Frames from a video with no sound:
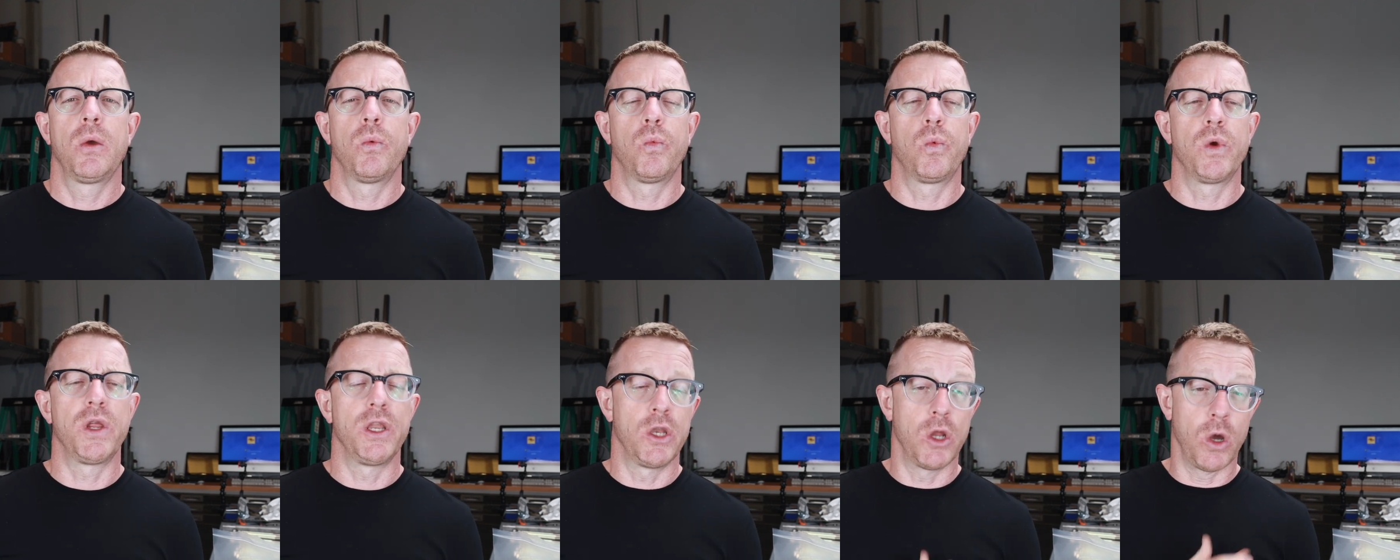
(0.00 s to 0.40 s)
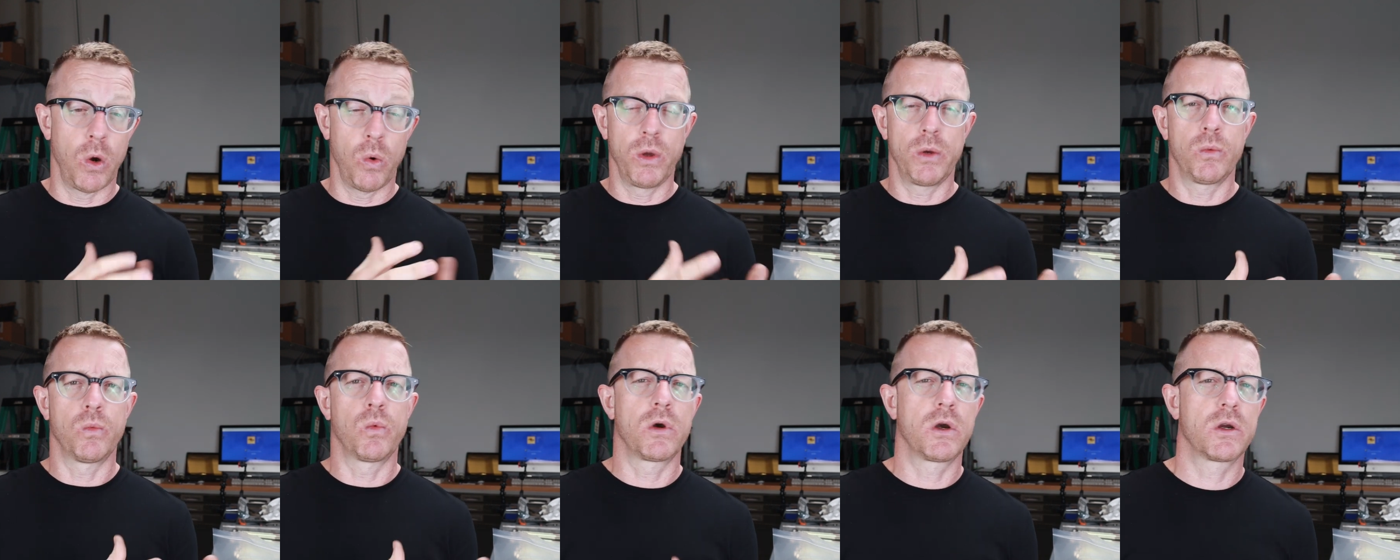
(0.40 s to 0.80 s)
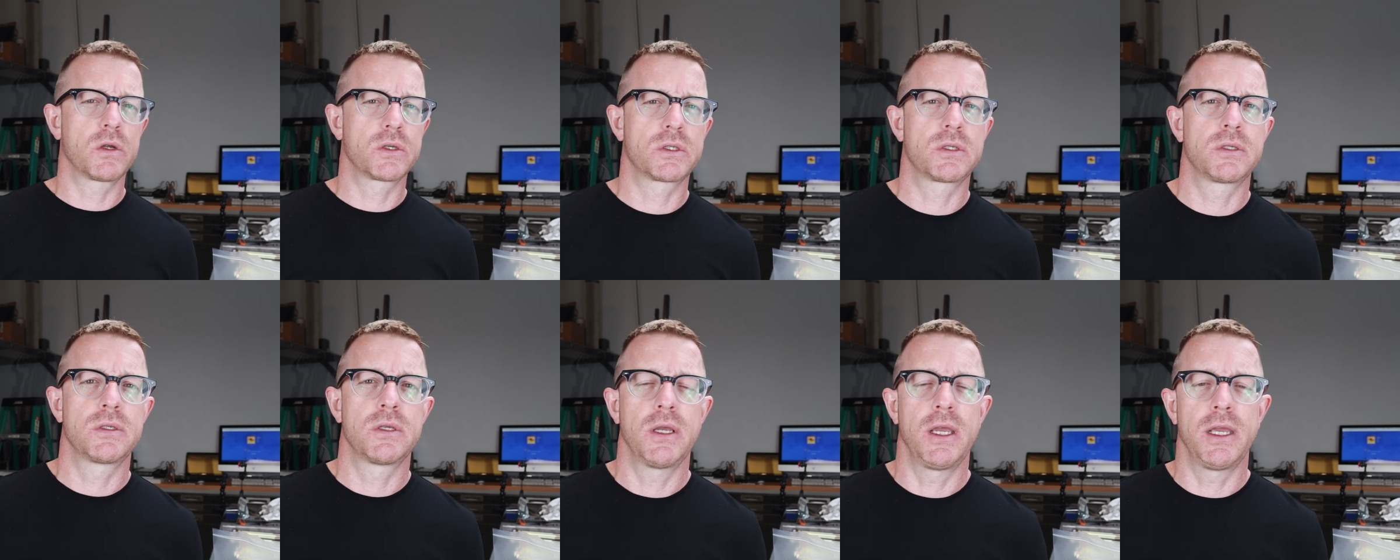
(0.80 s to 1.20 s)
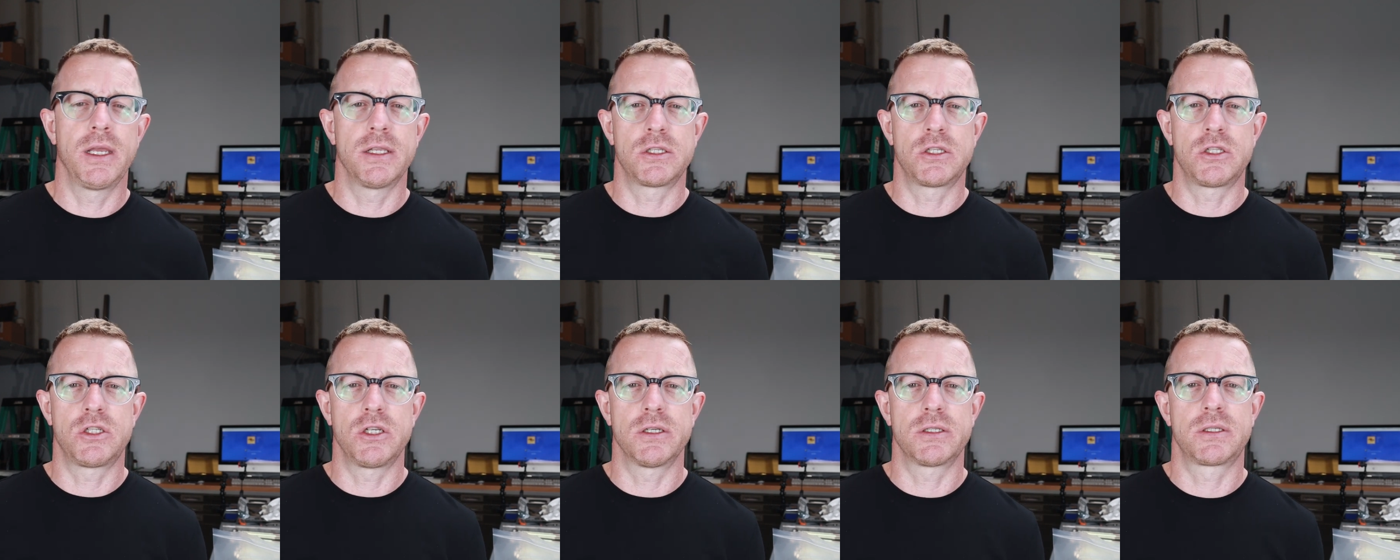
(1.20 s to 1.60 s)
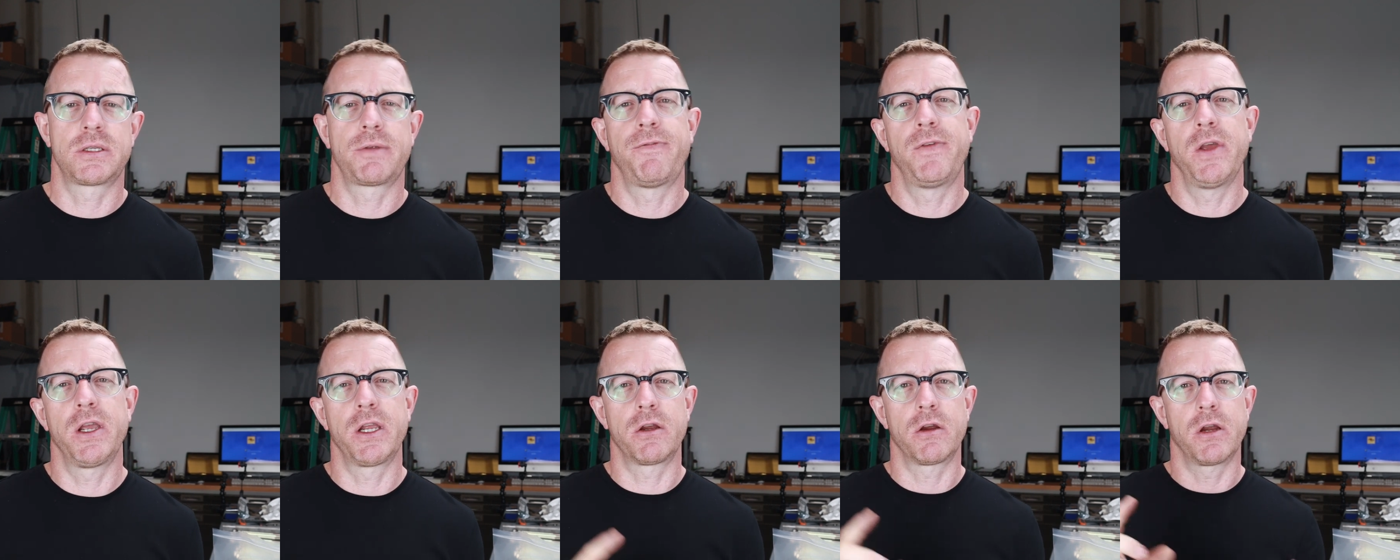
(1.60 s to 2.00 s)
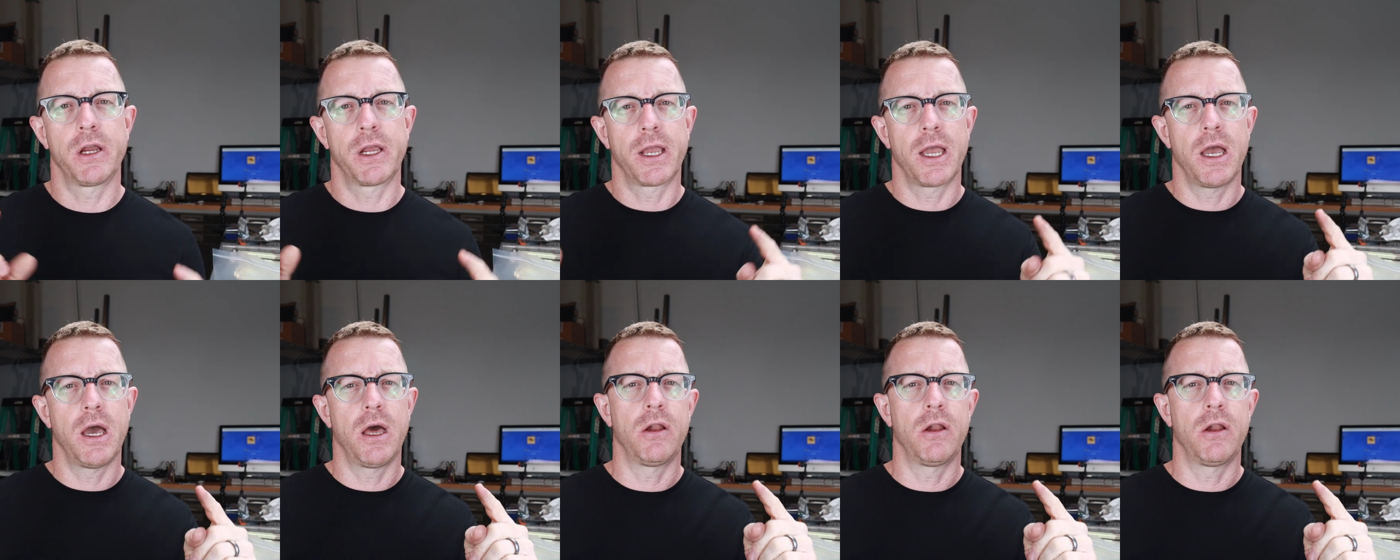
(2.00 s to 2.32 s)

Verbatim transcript: we know it works. It's just figuring